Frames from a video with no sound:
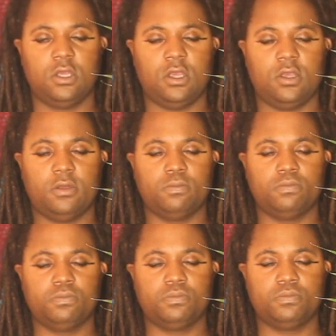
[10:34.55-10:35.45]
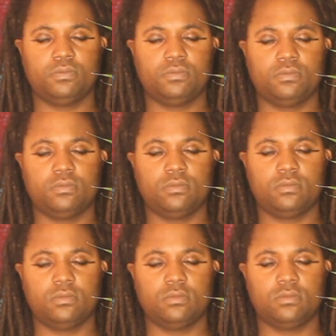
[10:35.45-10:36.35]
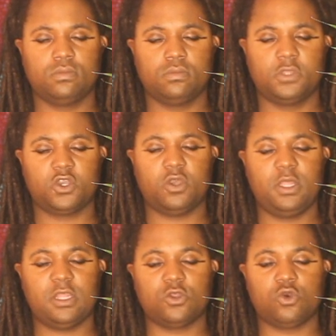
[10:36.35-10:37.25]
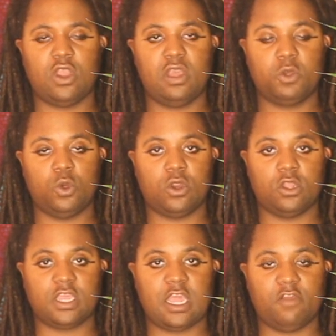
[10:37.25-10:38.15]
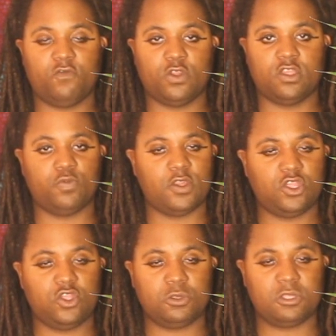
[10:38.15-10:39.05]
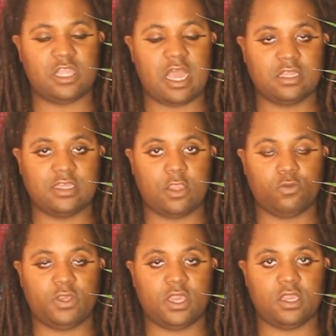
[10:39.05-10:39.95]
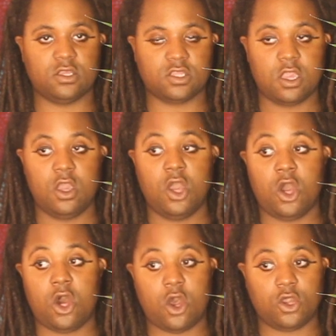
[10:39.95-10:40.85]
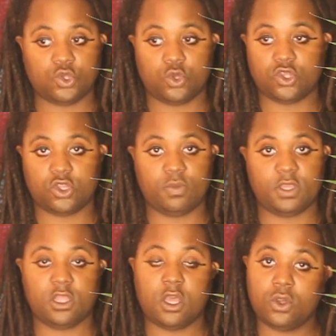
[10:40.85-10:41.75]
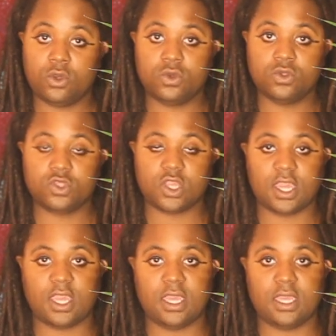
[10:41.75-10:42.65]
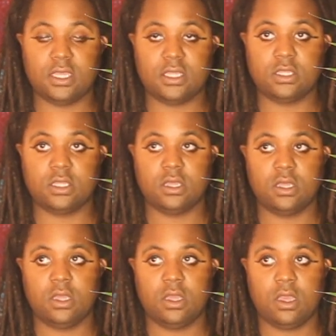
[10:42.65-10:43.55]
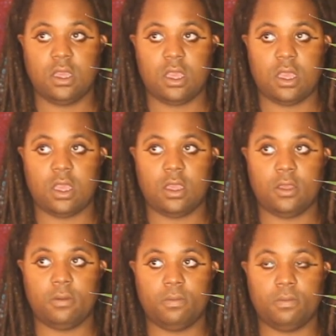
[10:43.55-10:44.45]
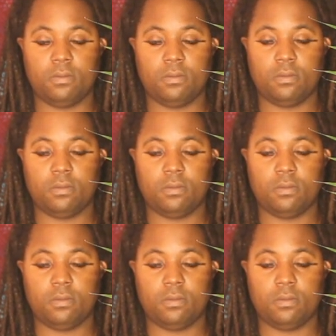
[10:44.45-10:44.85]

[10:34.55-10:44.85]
Um, there could be a lot of crime going on in California, especially during the lockdown, because all stores are going to be closed, and um,